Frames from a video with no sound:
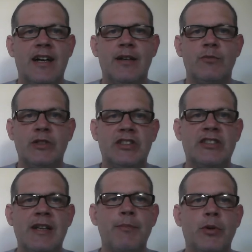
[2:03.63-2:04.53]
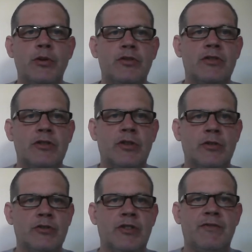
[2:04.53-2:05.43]
which is an important
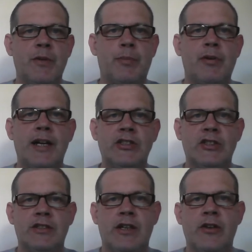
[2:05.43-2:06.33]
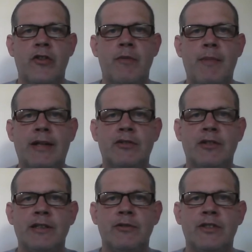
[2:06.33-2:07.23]
cause of depression and other
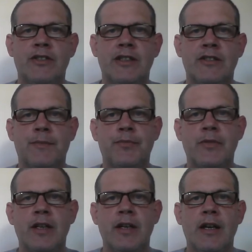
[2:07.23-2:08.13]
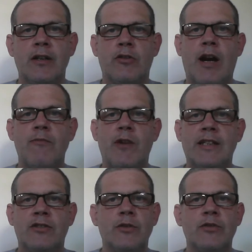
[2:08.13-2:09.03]
mental illnesses. Crime
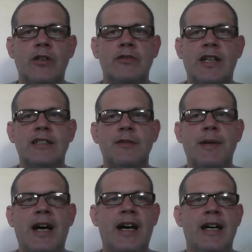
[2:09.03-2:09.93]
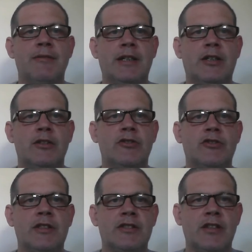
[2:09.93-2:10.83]
rates also tend to be higher in
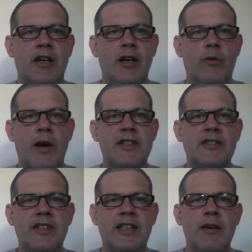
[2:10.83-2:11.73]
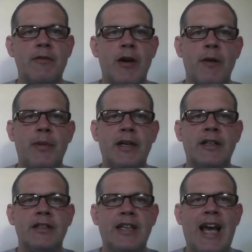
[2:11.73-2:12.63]
countries where there's a
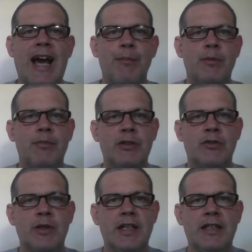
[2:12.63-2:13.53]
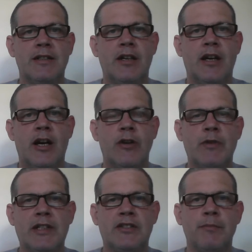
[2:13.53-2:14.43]
bigger gap between
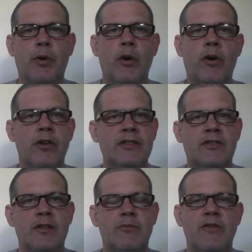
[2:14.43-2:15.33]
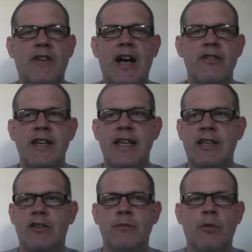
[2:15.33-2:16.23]
rich and poor in terms of either
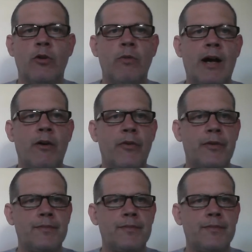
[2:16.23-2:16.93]
income or wealth.